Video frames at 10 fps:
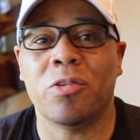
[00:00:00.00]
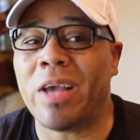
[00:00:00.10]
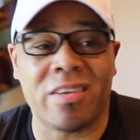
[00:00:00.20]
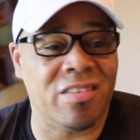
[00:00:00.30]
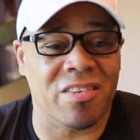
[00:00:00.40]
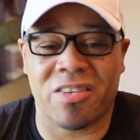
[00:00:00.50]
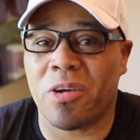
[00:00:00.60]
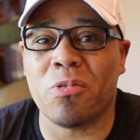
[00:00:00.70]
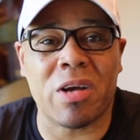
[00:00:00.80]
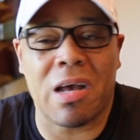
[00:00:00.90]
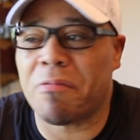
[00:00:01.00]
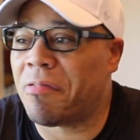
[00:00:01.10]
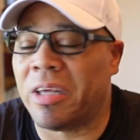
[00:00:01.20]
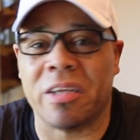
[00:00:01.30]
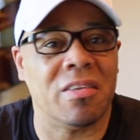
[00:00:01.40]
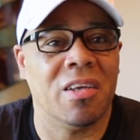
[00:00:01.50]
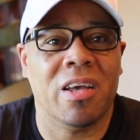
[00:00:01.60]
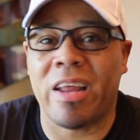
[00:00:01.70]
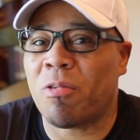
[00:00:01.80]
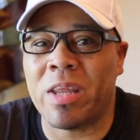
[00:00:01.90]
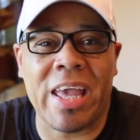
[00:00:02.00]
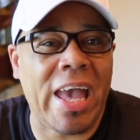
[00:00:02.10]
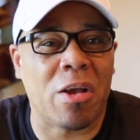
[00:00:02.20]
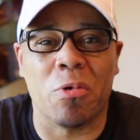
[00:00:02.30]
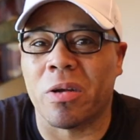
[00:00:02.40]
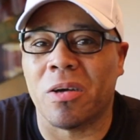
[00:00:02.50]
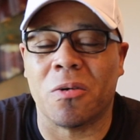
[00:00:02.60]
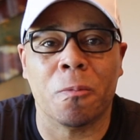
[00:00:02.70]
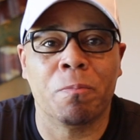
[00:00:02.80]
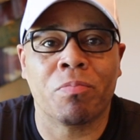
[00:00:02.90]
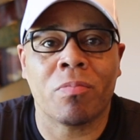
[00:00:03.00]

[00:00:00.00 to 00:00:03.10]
So you got this internal conflict, and that's what he had going on.